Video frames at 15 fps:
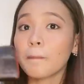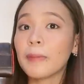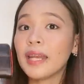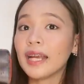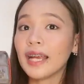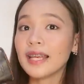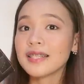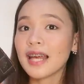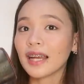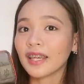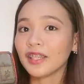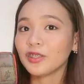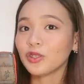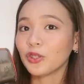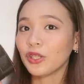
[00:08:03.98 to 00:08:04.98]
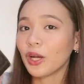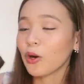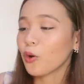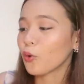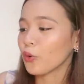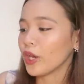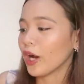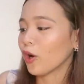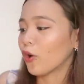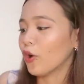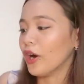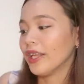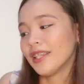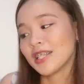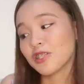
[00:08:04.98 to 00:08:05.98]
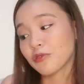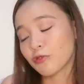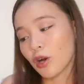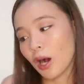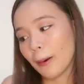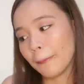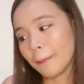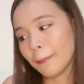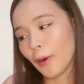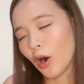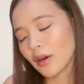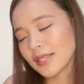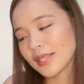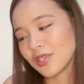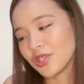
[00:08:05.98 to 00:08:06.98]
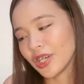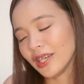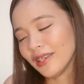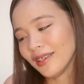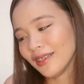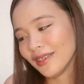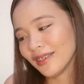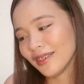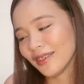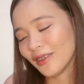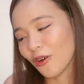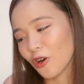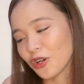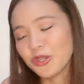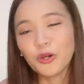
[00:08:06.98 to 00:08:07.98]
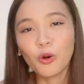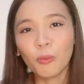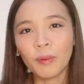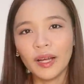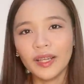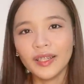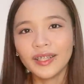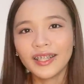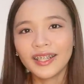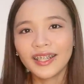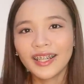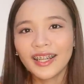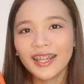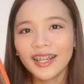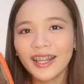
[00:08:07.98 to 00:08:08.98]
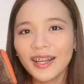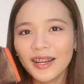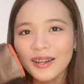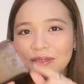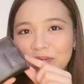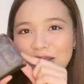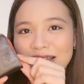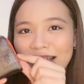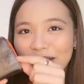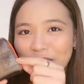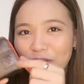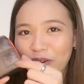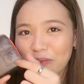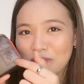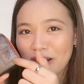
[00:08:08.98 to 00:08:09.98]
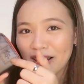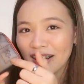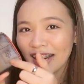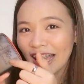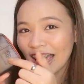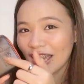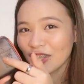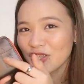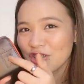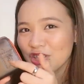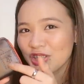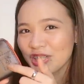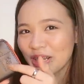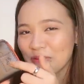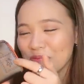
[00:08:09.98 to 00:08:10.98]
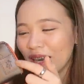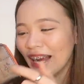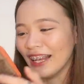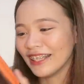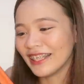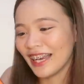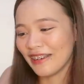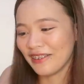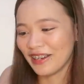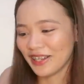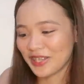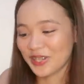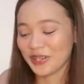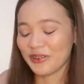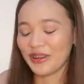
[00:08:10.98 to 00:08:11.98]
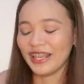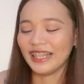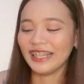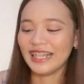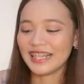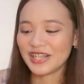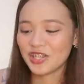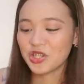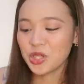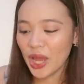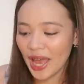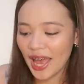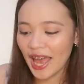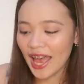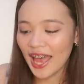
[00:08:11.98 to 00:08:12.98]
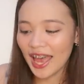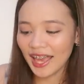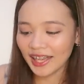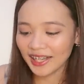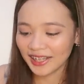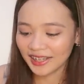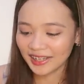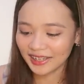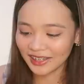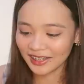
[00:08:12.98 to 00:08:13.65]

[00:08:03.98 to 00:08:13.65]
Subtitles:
Binigay sa akin to ng kuya ko. It is from Oxygen or Human. Basta yung parang H na brand. I'm not sure. Wait, let's check.